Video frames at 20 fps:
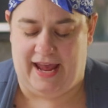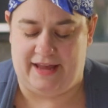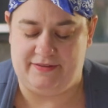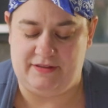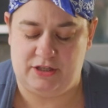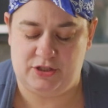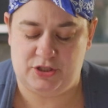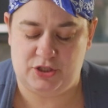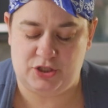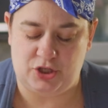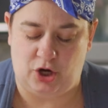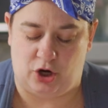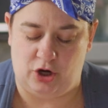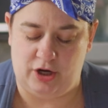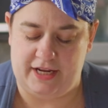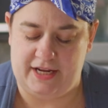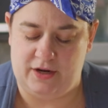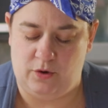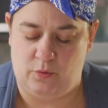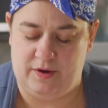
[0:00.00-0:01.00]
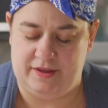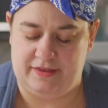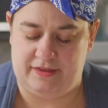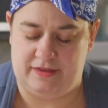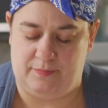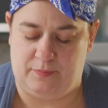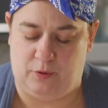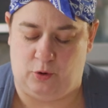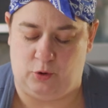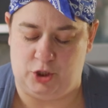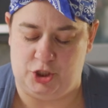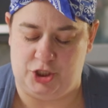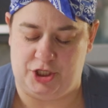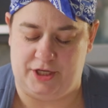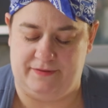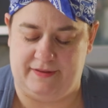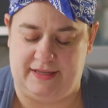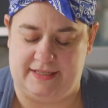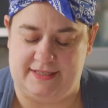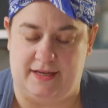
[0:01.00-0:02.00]
And then starting with the
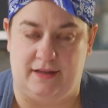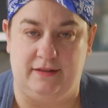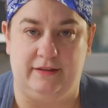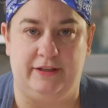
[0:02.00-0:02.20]
portion that's a